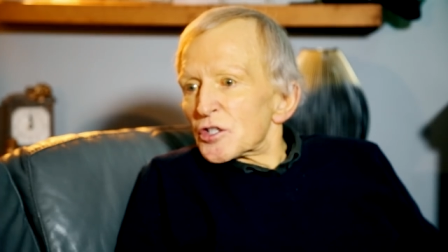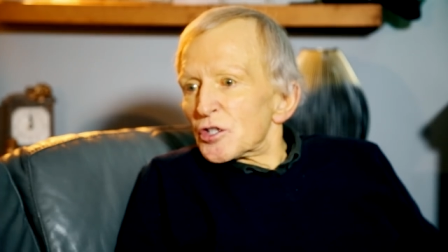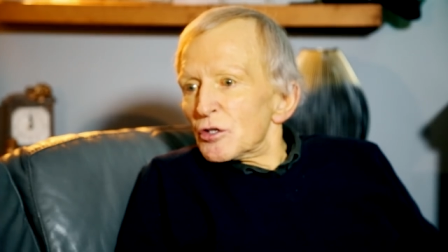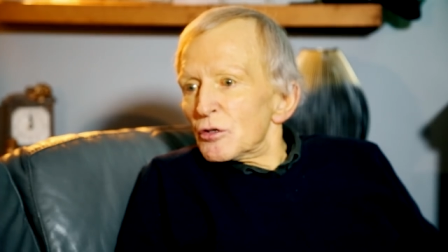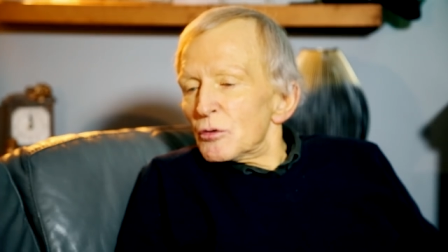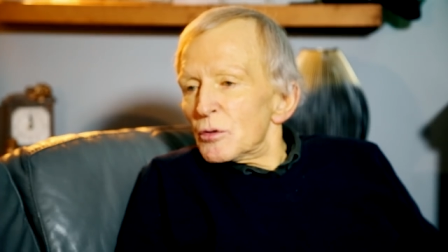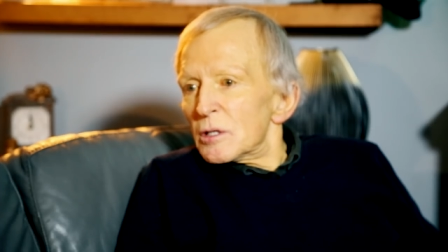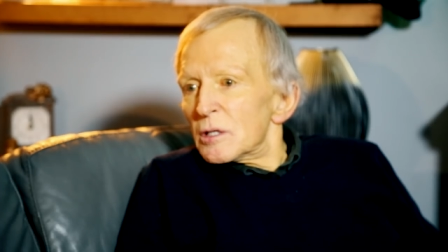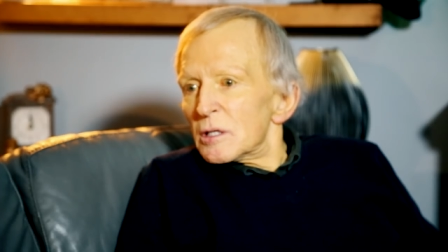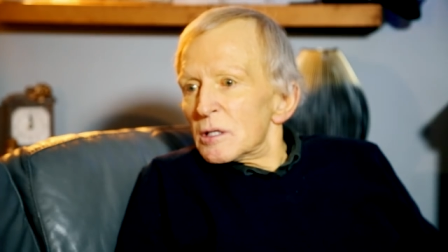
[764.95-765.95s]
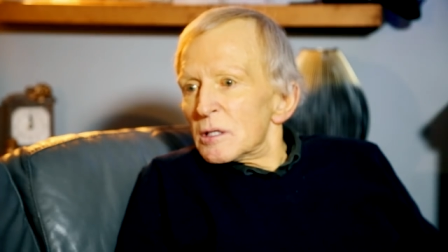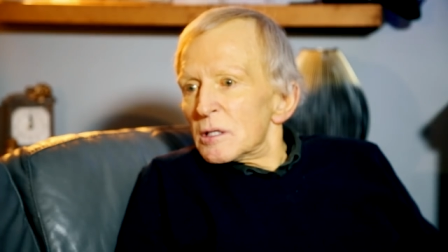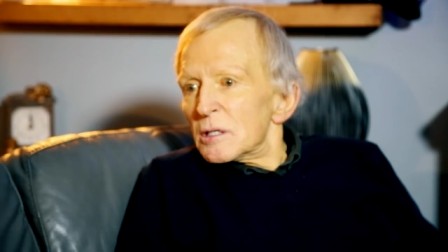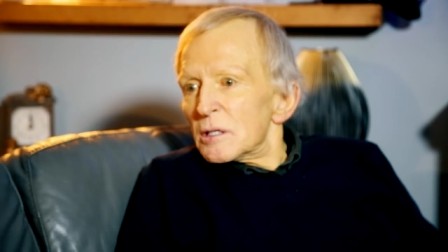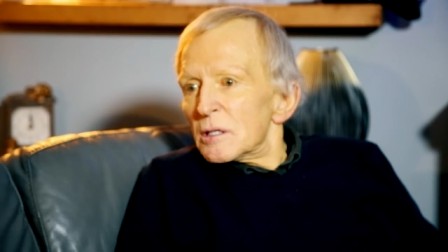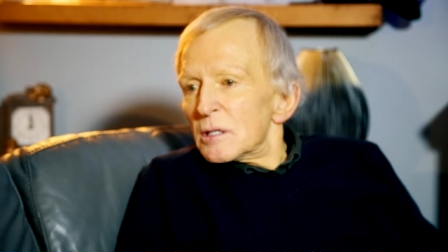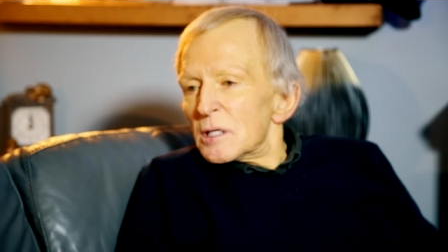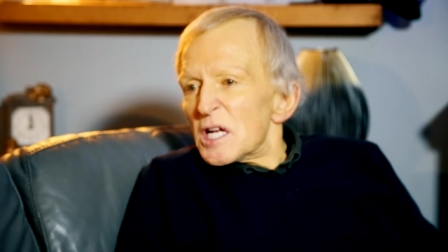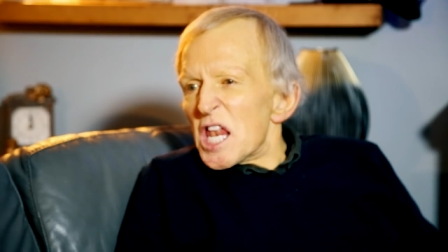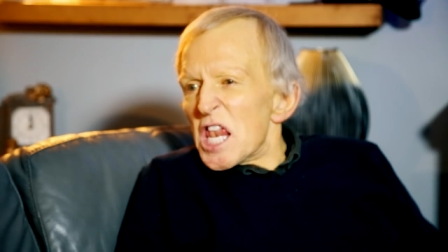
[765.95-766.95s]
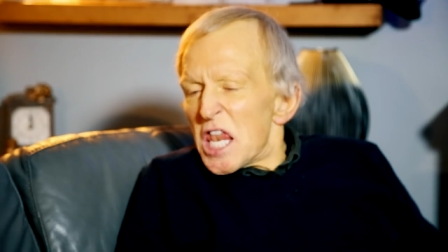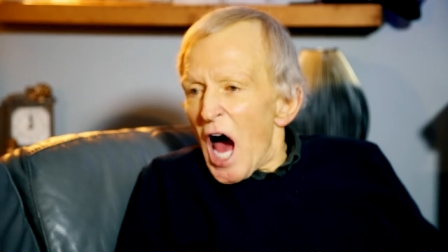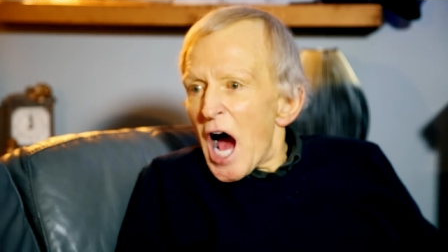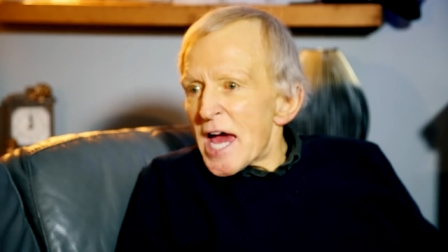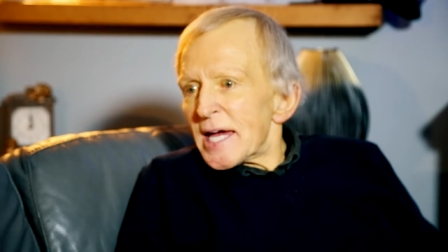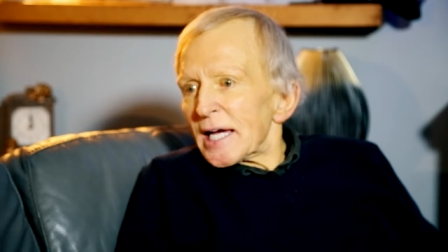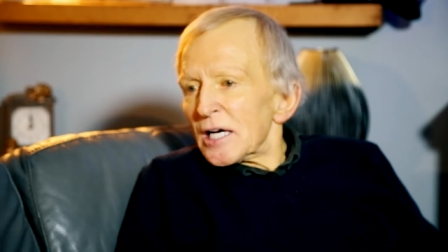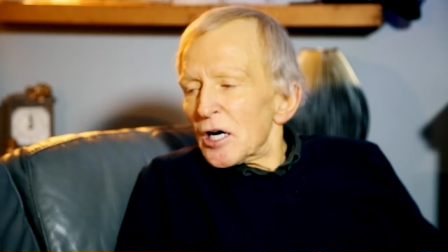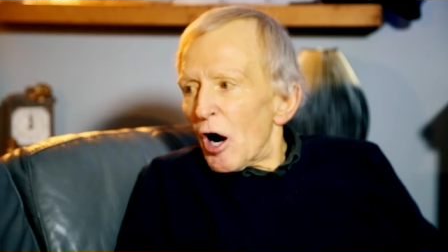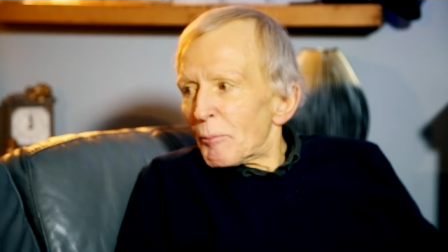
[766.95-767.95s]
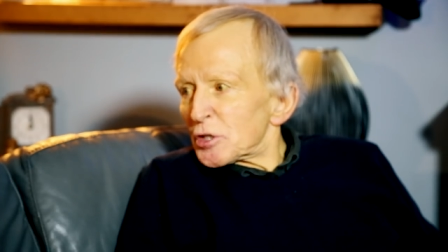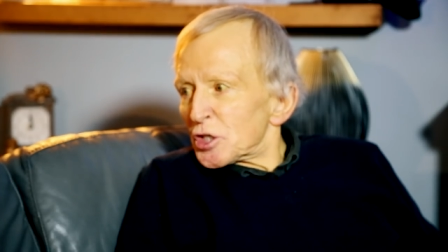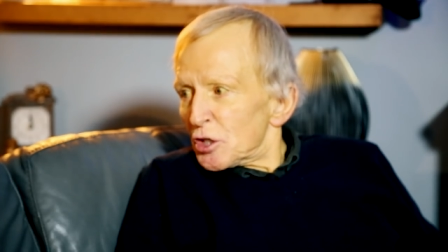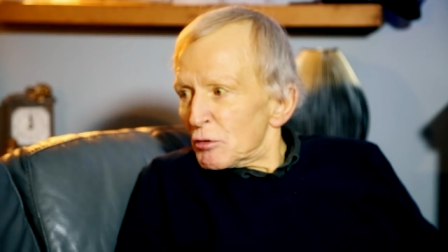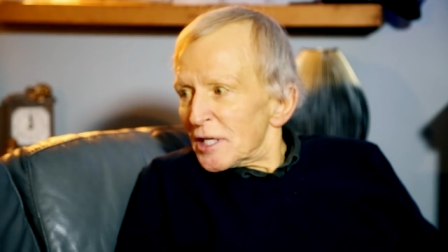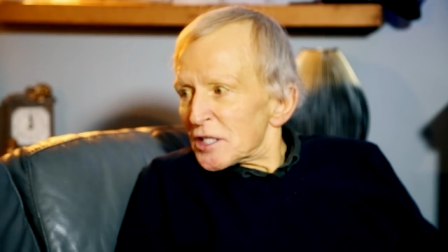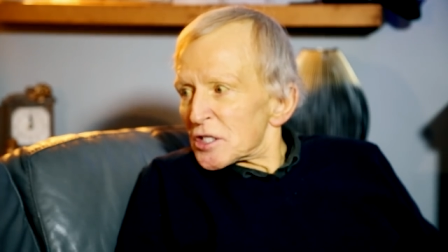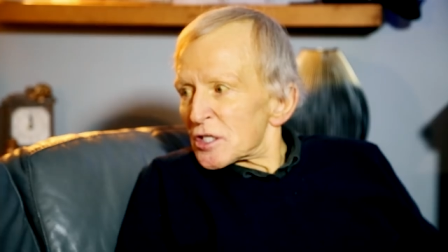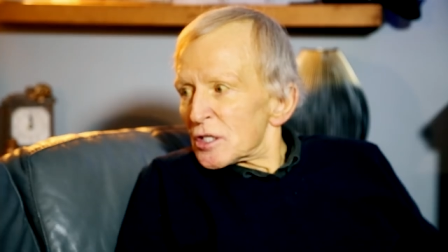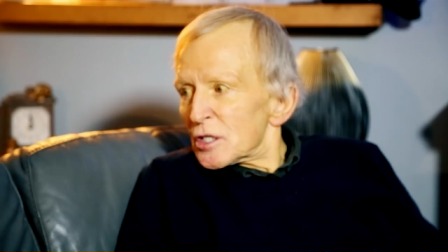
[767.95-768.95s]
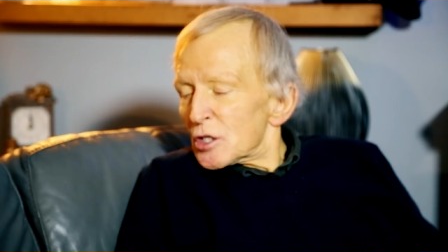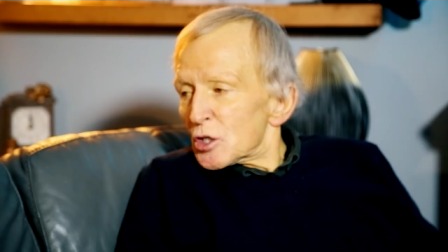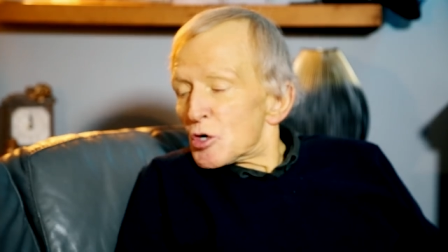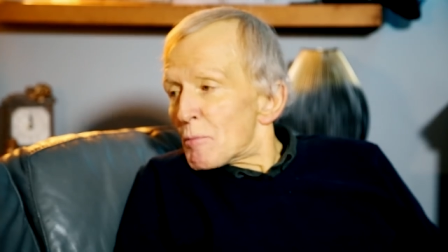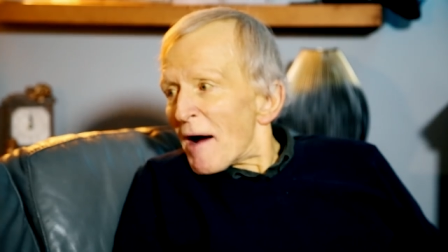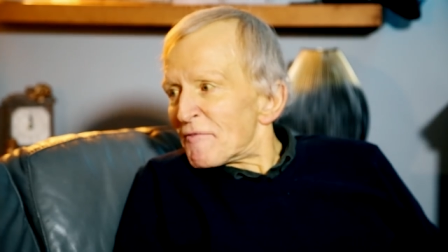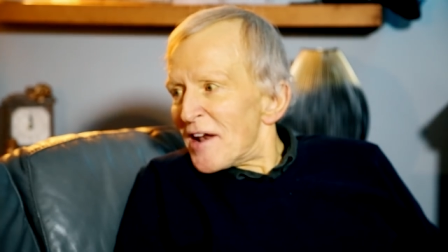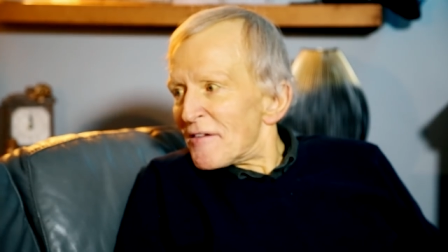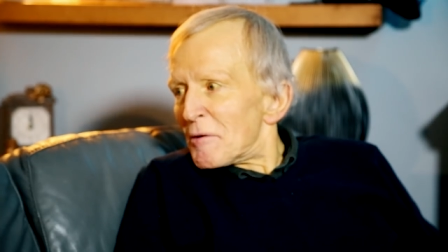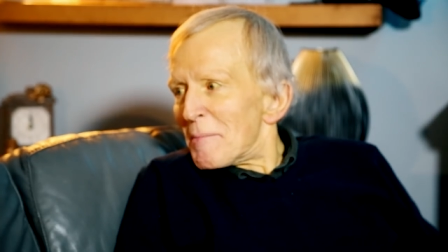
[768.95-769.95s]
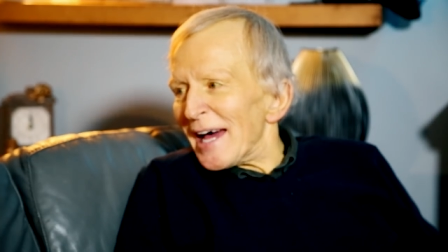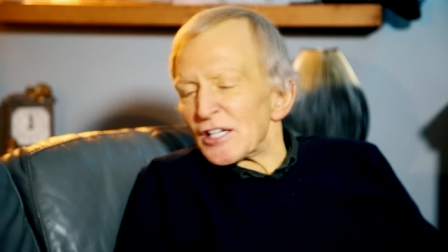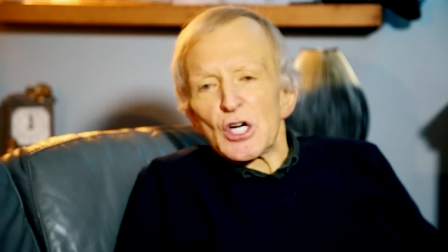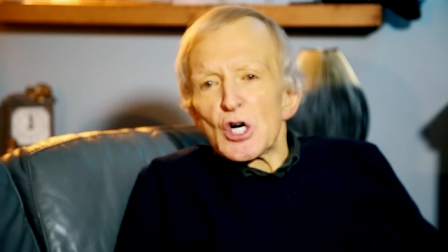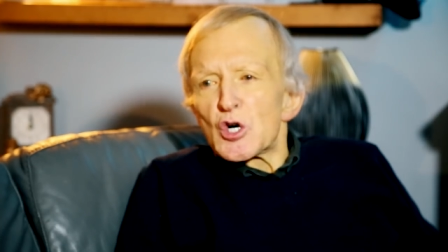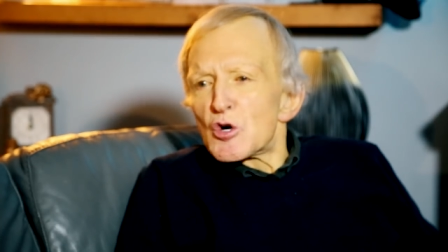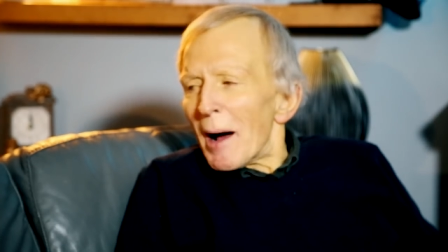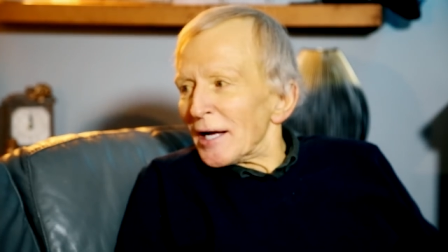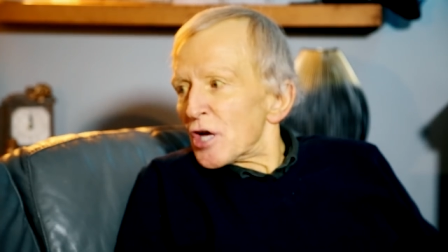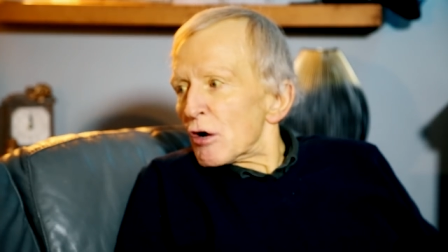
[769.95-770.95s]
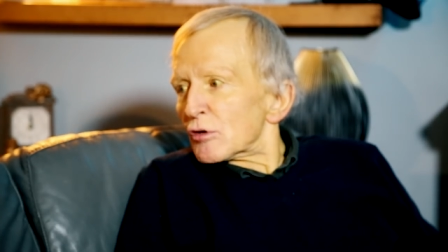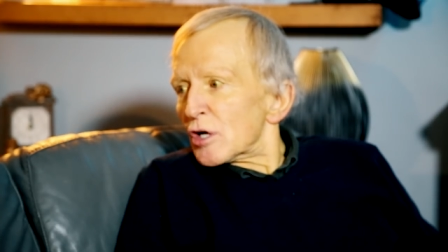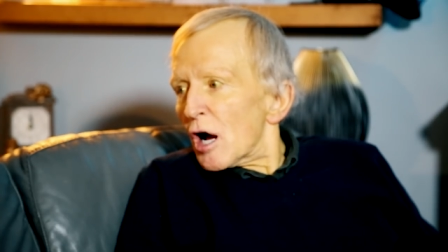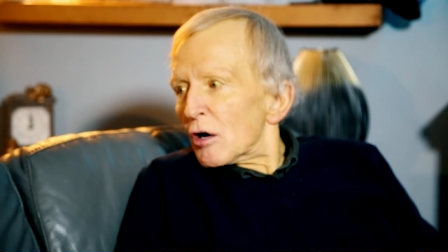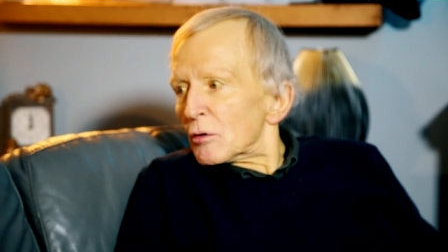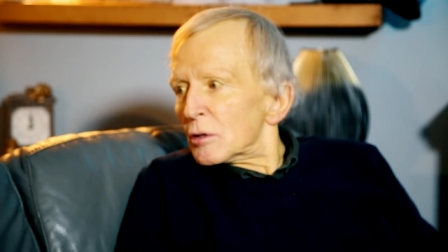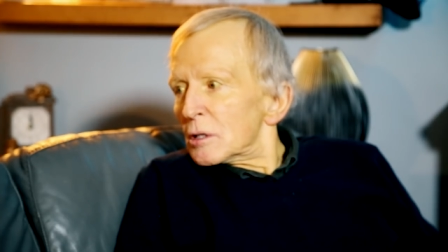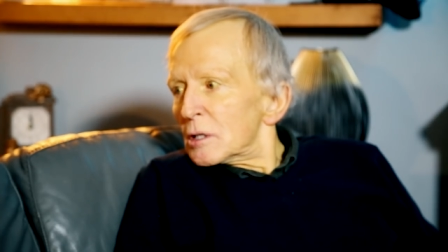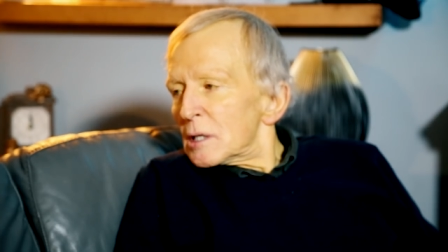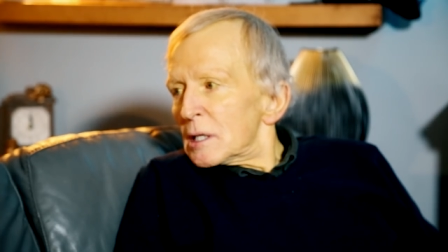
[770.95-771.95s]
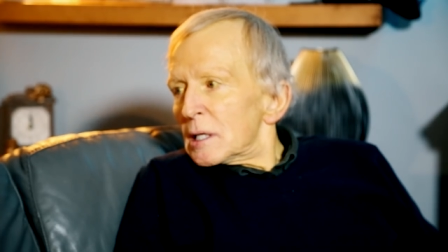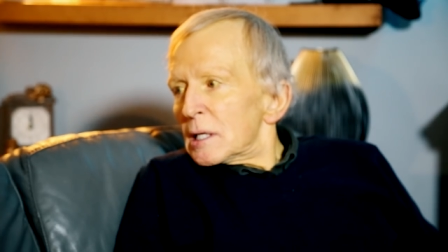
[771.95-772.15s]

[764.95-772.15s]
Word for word: 2 lying opportunists whom I've never met, whom I don't know,